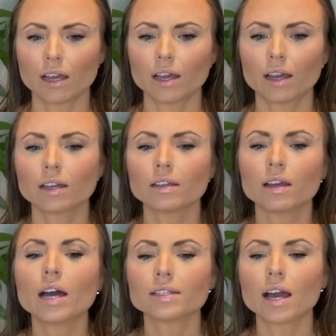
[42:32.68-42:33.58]

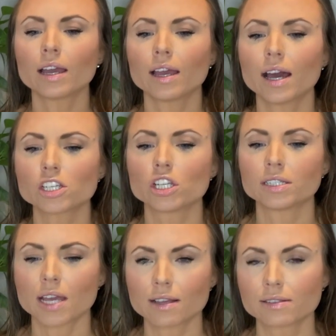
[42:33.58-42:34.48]
I actually
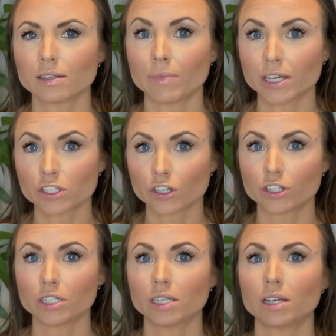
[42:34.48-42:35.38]
texted my
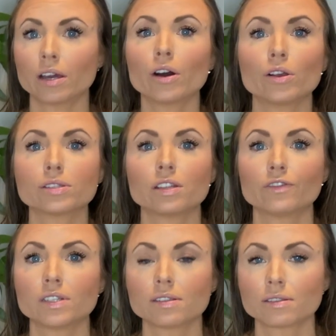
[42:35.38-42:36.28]
surgeon and I asked if
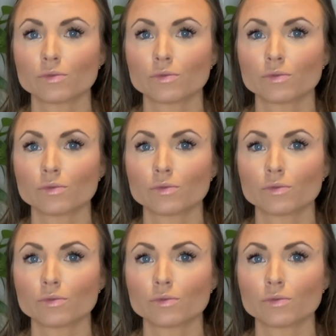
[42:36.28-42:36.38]
this is